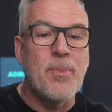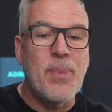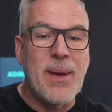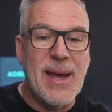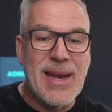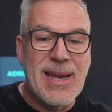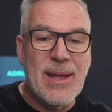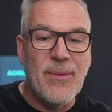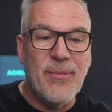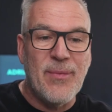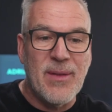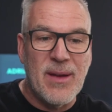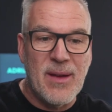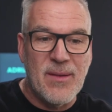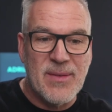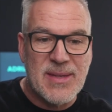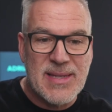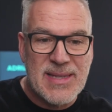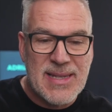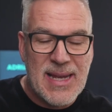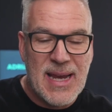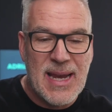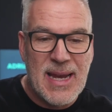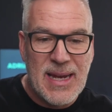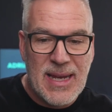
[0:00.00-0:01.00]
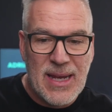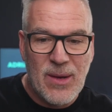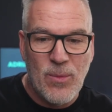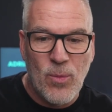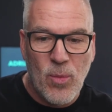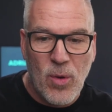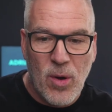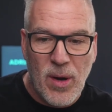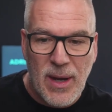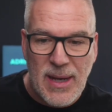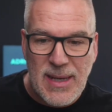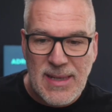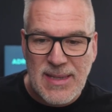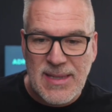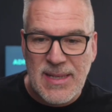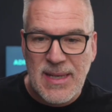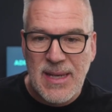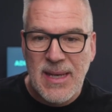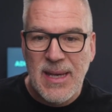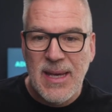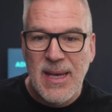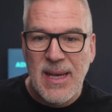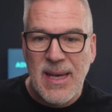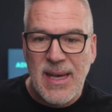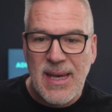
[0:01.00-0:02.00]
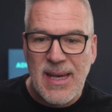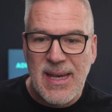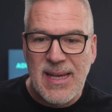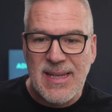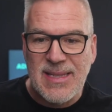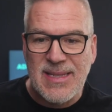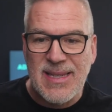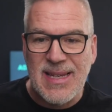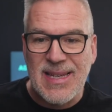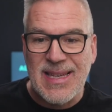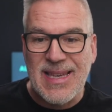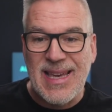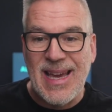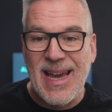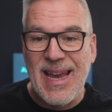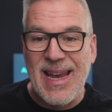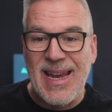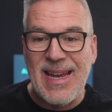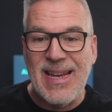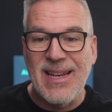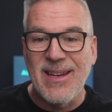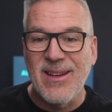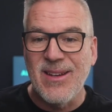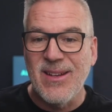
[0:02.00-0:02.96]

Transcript: benefit of staying in white is, again,